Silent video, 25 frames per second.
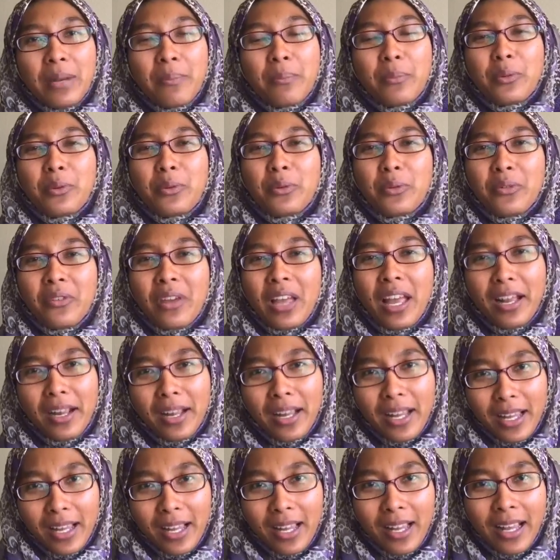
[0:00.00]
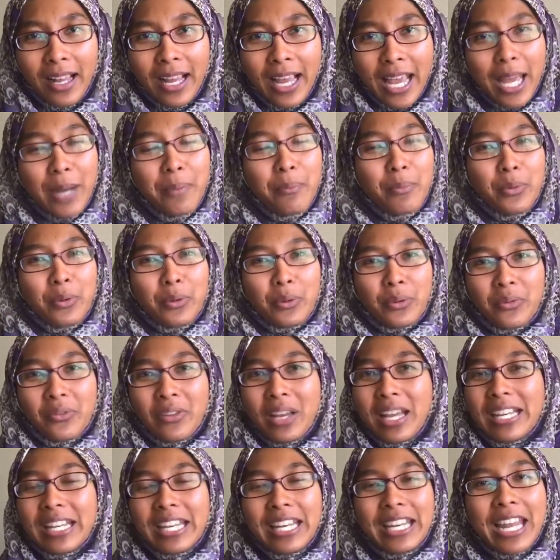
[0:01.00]
and move and move.
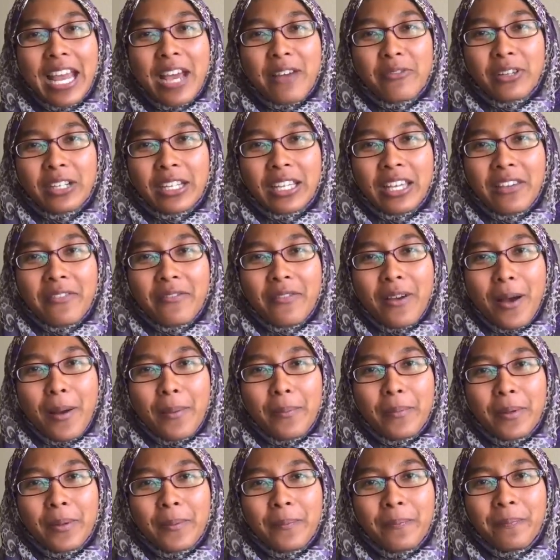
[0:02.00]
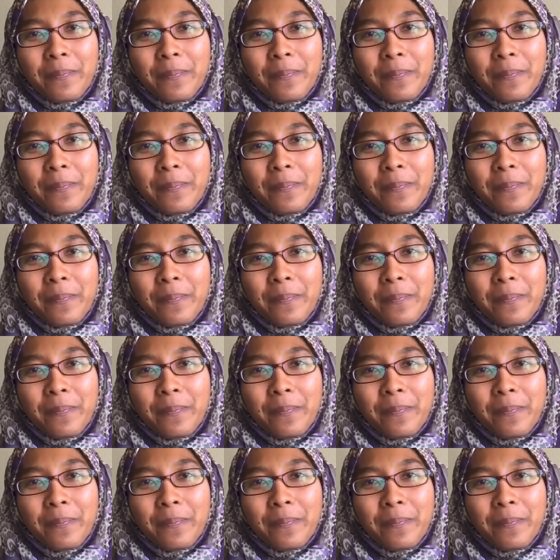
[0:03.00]
Never give up.